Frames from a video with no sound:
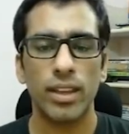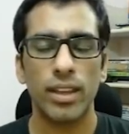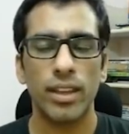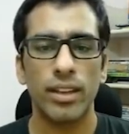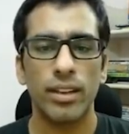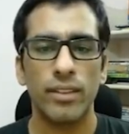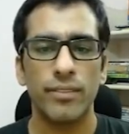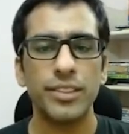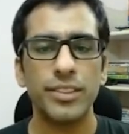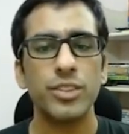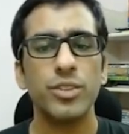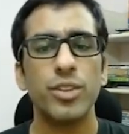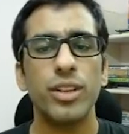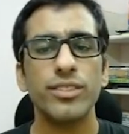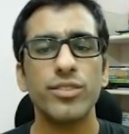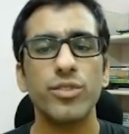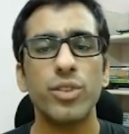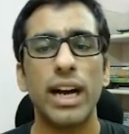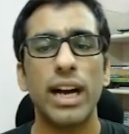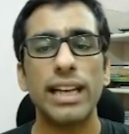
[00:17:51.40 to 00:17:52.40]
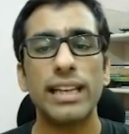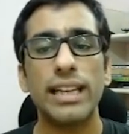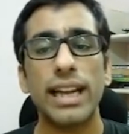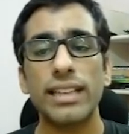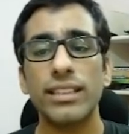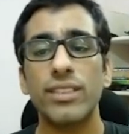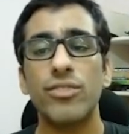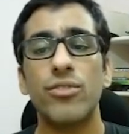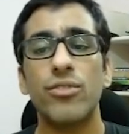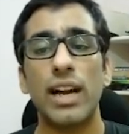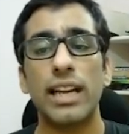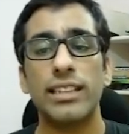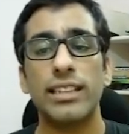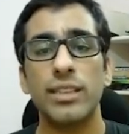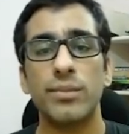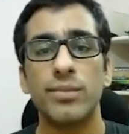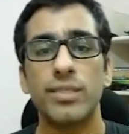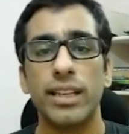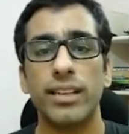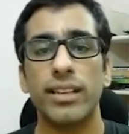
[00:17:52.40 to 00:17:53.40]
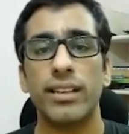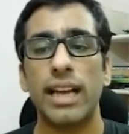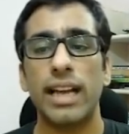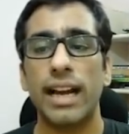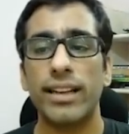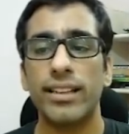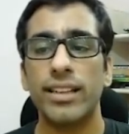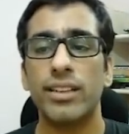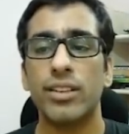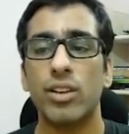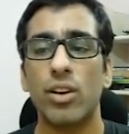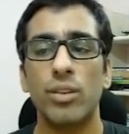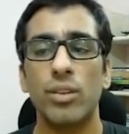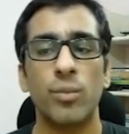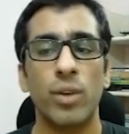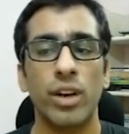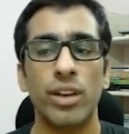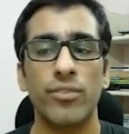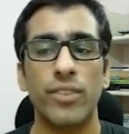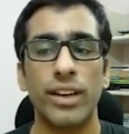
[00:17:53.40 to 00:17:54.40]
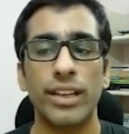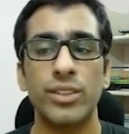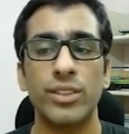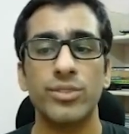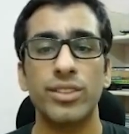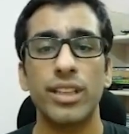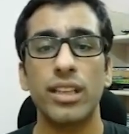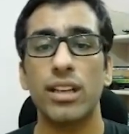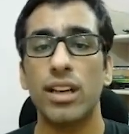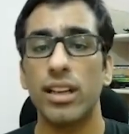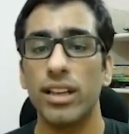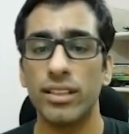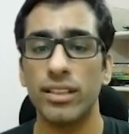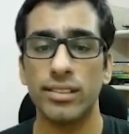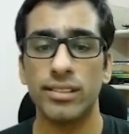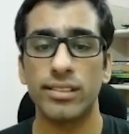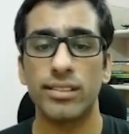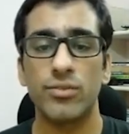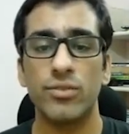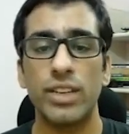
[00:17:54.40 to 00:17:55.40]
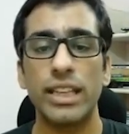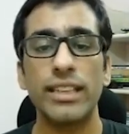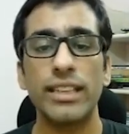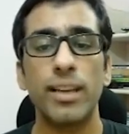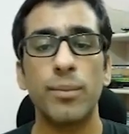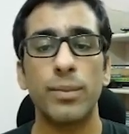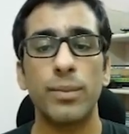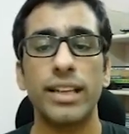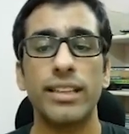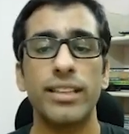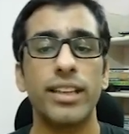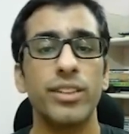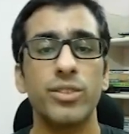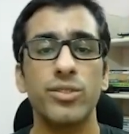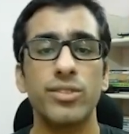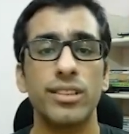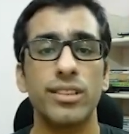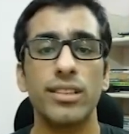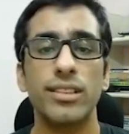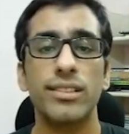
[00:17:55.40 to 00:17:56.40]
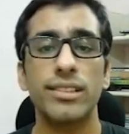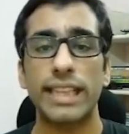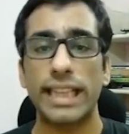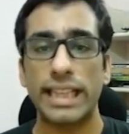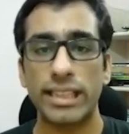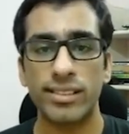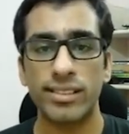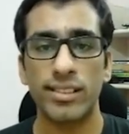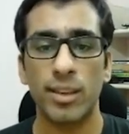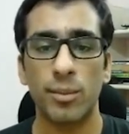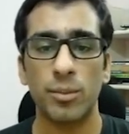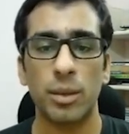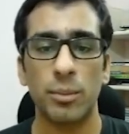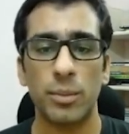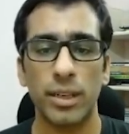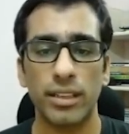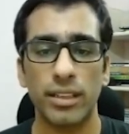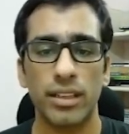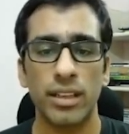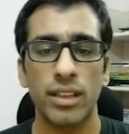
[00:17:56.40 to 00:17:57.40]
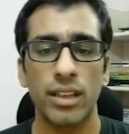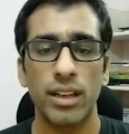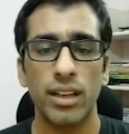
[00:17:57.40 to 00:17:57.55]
We should also highlight the file names that are added or modified using colors when they are printed using the status subcommand.